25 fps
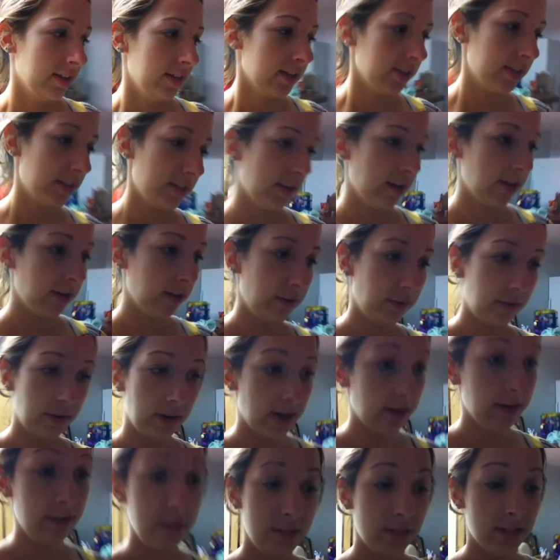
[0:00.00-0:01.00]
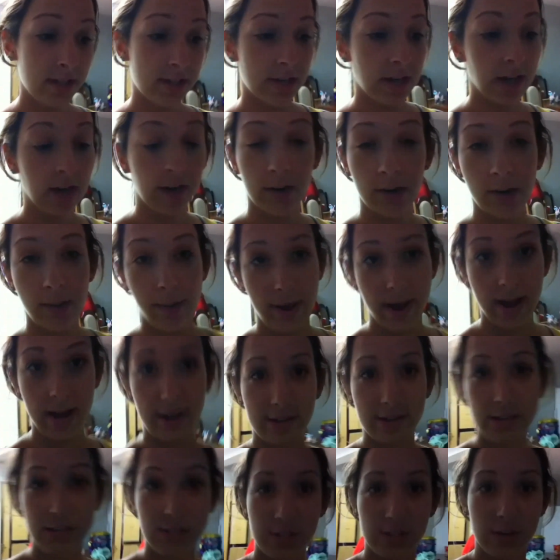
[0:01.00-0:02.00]
So I'm just gonna go to bed
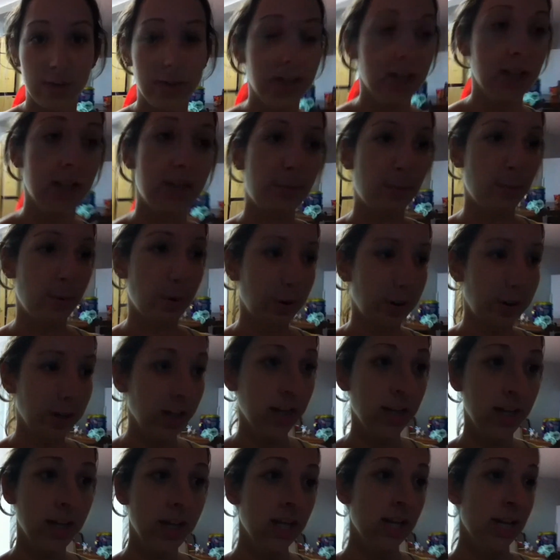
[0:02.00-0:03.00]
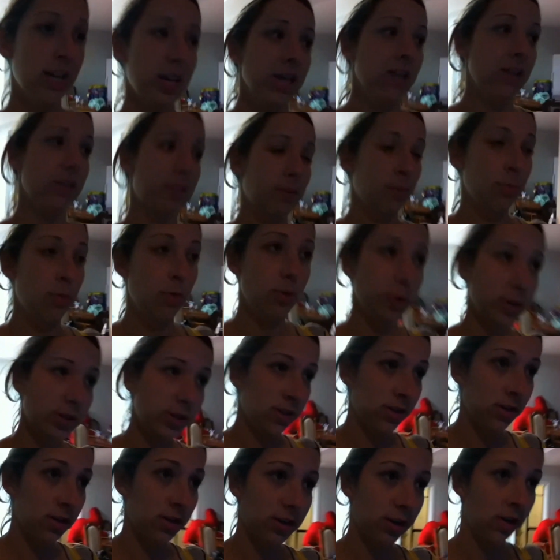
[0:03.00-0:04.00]
and do it in the morning. The
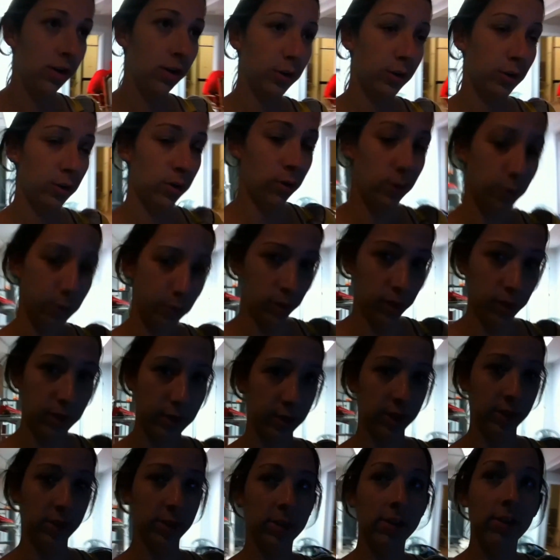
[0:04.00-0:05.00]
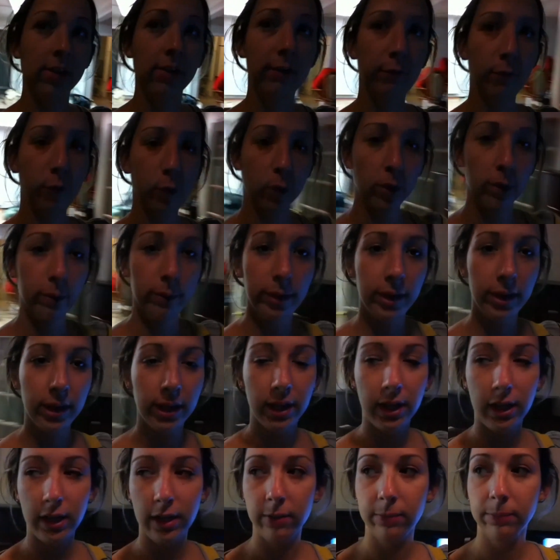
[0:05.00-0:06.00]
boys are gonna go
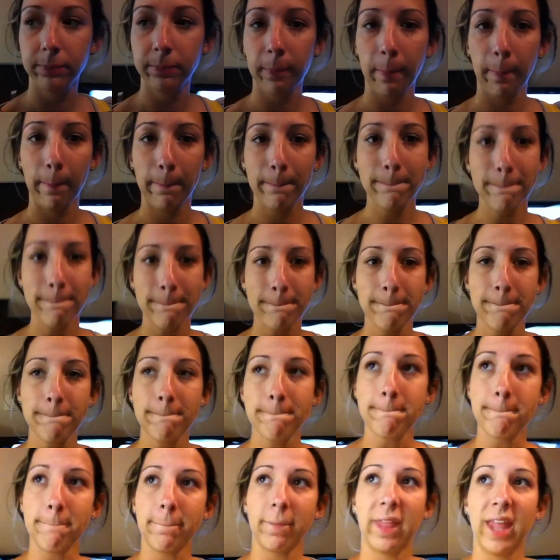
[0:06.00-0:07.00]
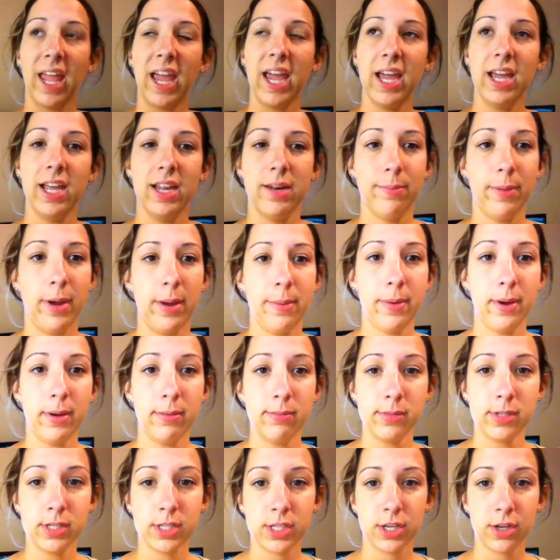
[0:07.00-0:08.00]
four-wheeling and my
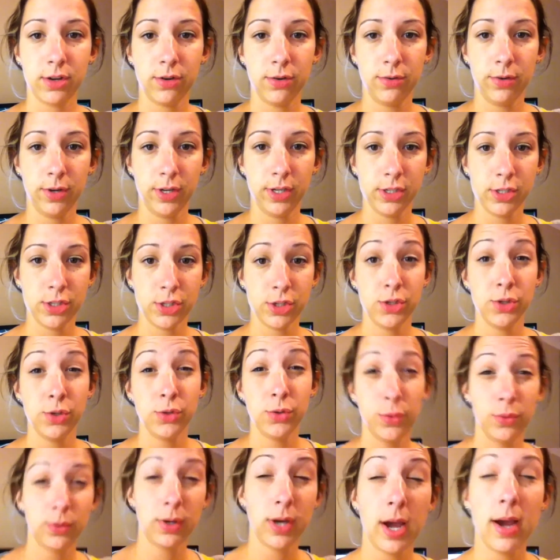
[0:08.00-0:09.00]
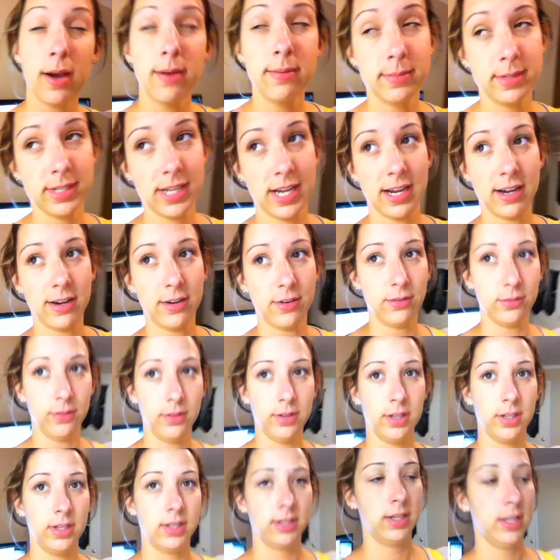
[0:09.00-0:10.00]
mom's going to come
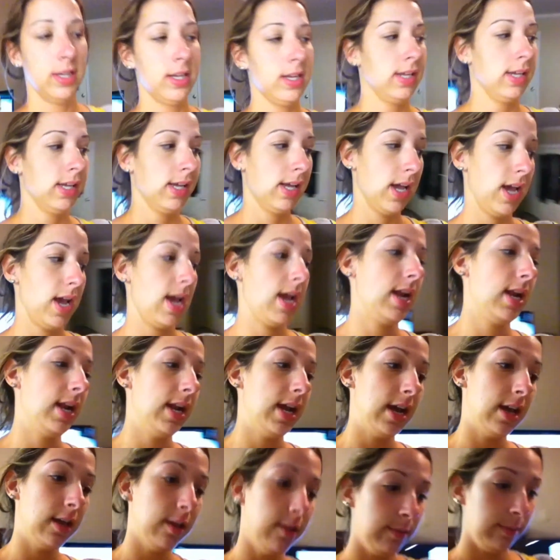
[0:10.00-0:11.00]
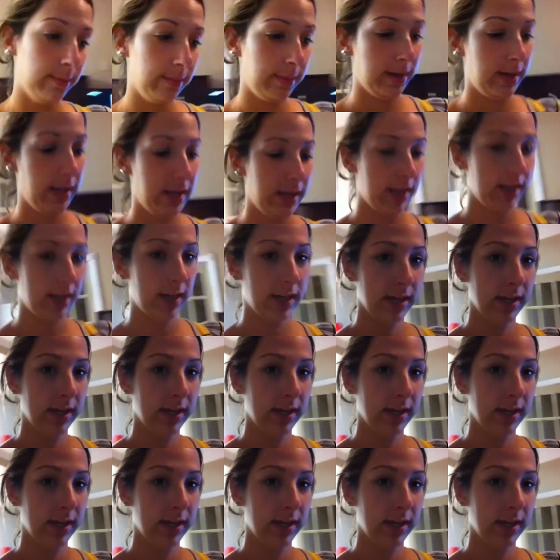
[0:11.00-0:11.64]
down and help me